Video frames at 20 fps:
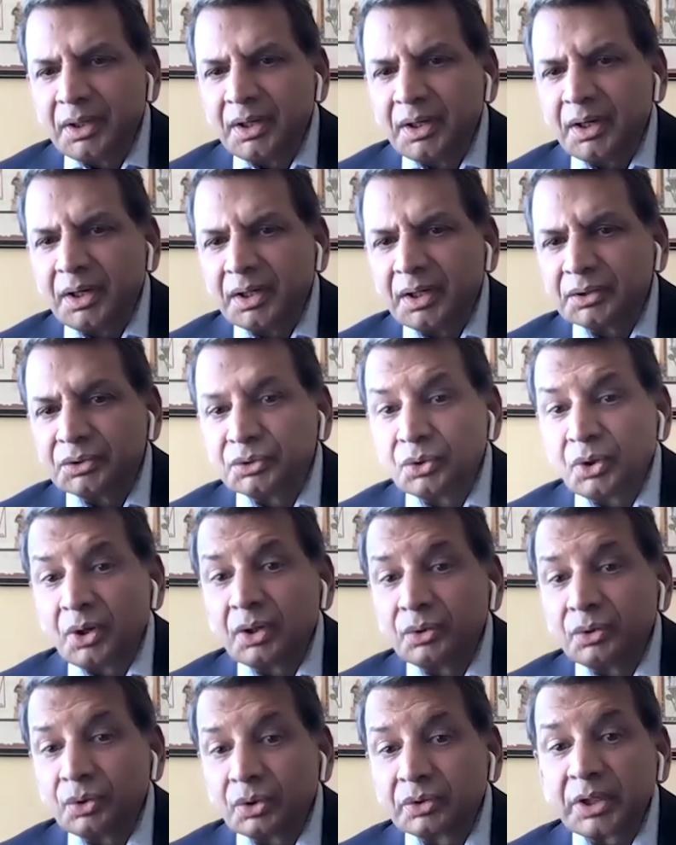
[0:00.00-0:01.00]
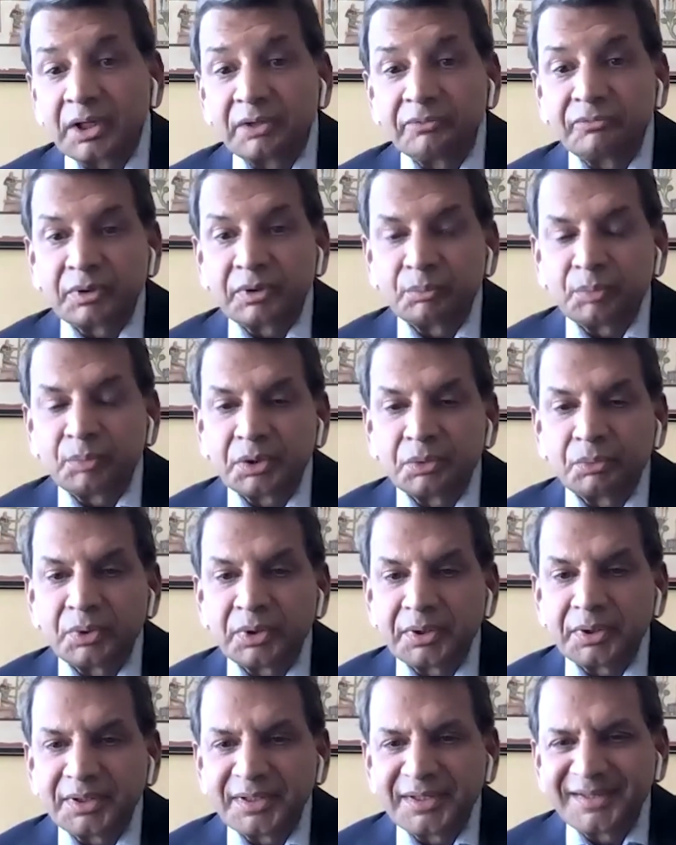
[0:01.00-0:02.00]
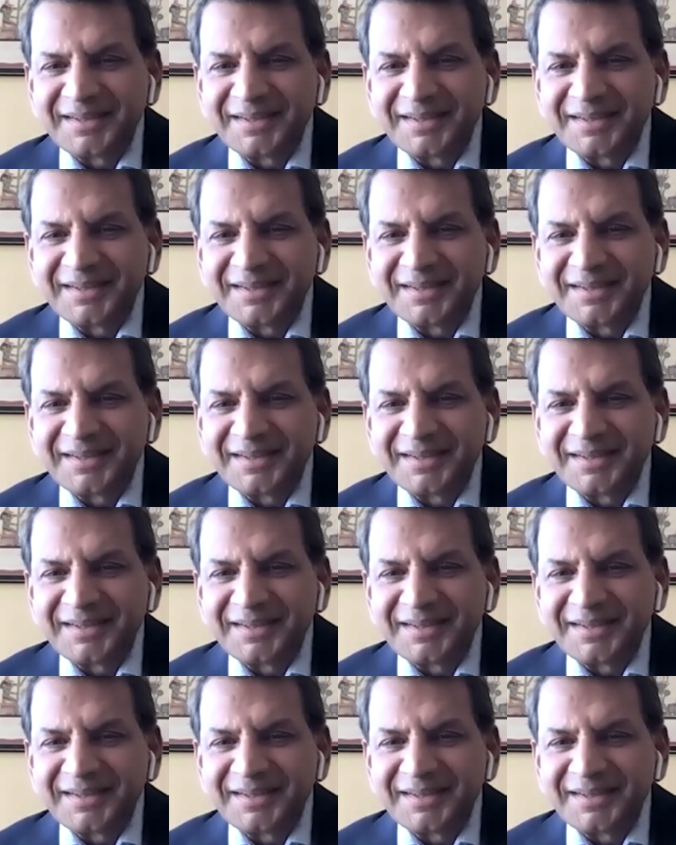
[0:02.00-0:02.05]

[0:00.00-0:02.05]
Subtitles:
You all look terrific, by the way.